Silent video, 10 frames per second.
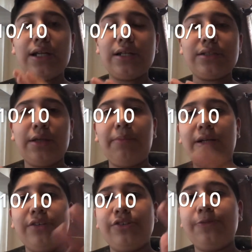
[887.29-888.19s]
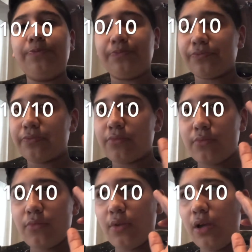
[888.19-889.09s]
of 10 because
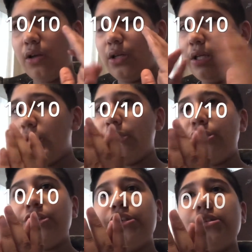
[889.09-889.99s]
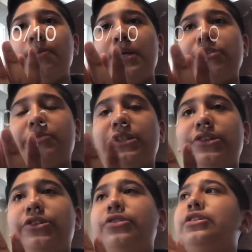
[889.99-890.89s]
this isn't the best
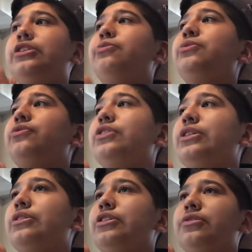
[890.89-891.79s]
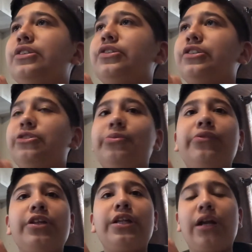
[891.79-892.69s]
because this movie
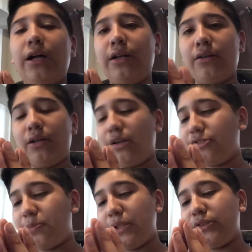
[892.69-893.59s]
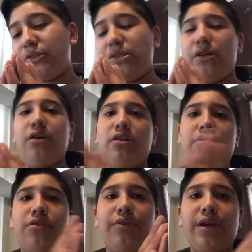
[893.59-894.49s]
didn't have a lot of surprises than the other
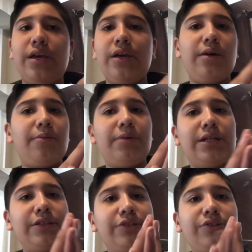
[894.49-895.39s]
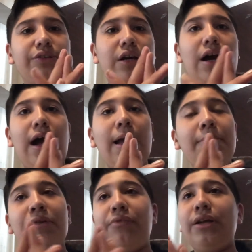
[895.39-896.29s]
3. Because
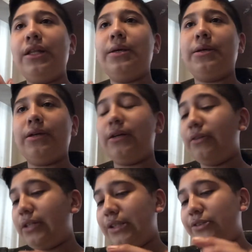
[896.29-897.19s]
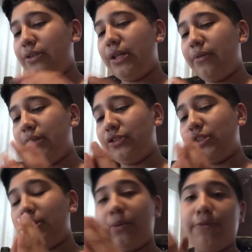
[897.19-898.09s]
so anyway, let's
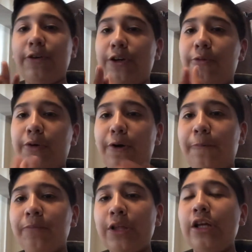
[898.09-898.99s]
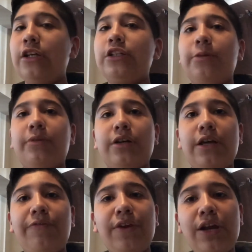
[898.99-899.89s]
talk about Infinity War.
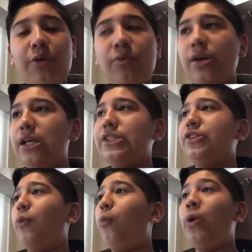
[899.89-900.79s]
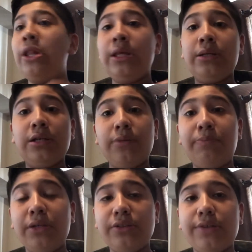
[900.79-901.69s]
Infinity War is a really good
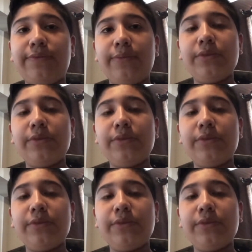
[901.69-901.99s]
build up from the